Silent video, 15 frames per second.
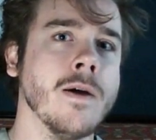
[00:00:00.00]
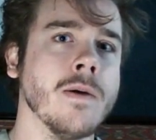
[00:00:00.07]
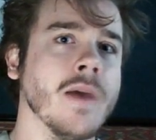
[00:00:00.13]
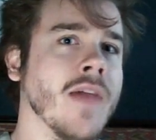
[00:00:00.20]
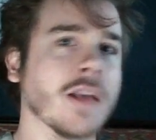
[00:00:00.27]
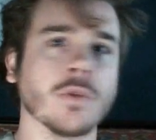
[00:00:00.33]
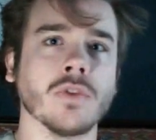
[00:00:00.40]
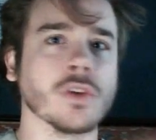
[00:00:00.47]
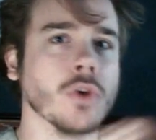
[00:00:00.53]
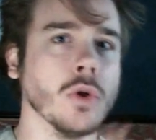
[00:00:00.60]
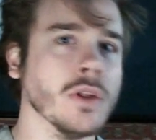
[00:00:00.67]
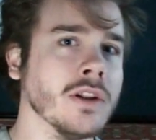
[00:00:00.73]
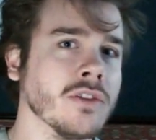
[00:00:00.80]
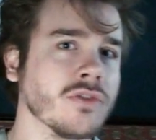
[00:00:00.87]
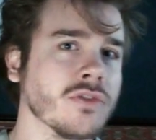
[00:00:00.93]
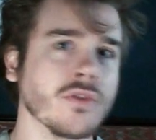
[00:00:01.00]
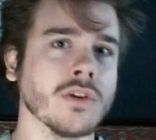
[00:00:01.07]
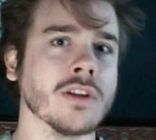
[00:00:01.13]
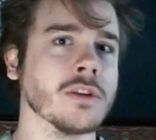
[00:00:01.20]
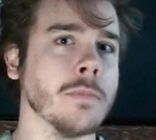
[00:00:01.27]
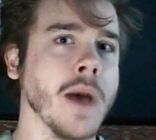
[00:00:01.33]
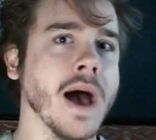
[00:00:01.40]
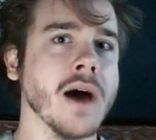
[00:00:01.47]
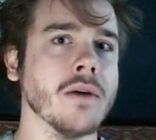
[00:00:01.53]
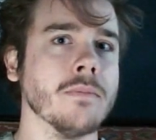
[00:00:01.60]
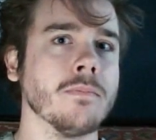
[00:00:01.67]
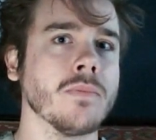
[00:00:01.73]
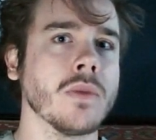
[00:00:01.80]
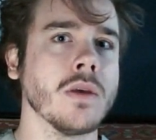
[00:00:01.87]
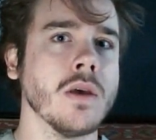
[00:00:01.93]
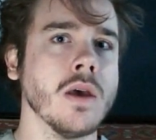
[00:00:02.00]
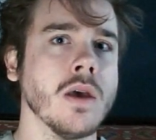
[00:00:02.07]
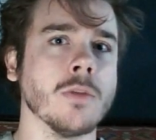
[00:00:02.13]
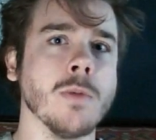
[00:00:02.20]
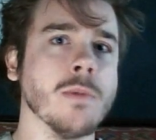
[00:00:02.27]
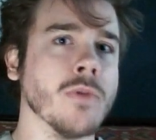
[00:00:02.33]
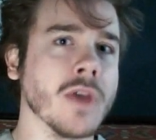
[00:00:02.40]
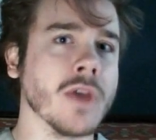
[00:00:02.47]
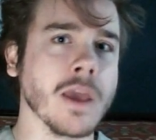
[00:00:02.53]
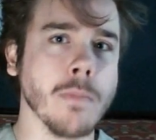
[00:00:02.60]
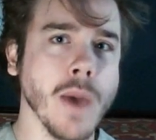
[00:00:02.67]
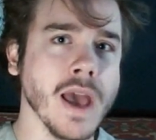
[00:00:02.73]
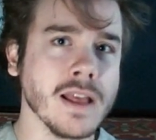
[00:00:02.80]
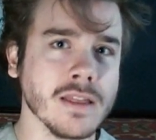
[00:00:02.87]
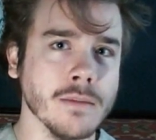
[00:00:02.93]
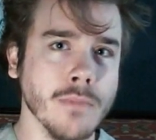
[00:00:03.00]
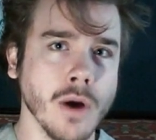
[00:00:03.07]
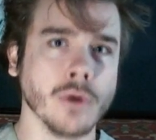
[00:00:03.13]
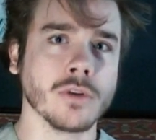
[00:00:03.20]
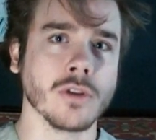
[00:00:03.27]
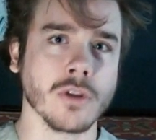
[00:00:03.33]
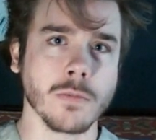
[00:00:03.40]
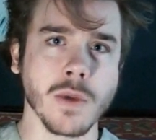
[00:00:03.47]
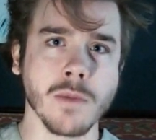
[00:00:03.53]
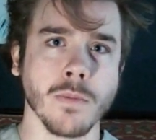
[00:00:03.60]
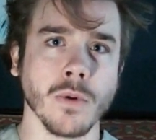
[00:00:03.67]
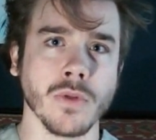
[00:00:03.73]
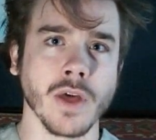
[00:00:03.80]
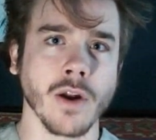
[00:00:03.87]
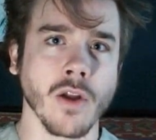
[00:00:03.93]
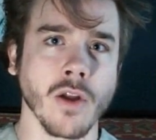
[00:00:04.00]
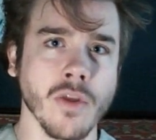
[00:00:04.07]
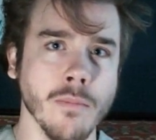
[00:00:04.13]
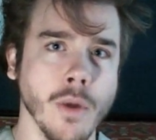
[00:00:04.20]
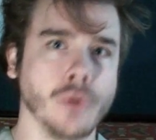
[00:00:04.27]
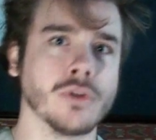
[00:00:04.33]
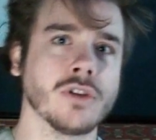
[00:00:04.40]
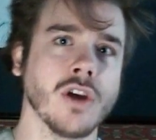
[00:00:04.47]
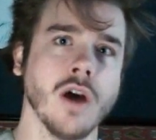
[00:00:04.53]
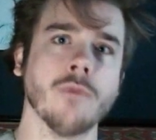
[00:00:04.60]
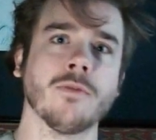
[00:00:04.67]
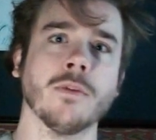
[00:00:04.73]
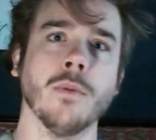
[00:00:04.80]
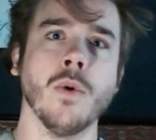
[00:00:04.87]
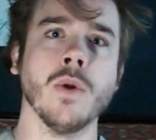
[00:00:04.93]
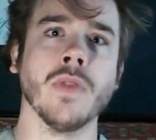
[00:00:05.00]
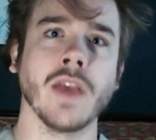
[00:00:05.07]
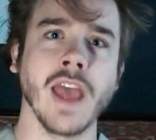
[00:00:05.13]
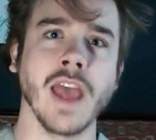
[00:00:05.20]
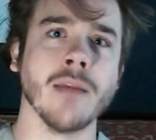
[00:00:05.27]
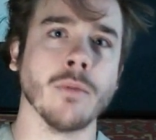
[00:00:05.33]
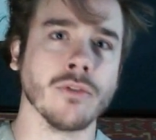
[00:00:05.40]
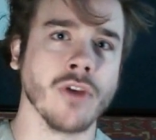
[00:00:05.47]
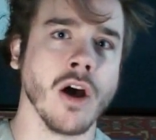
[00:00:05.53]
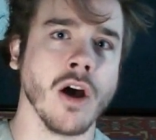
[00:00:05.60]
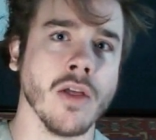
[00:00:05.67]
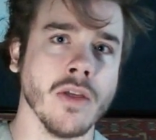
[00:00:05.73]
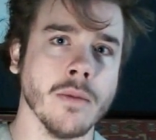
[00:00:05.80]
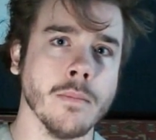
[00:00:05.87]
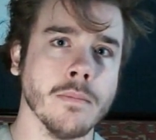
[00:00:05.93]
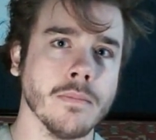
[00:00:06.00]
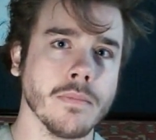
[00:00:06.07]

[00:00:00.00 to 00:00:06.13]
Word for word: And that's what this whole industry is about. The people that get paid the most are the people that are the most comfortable when the camera's on them.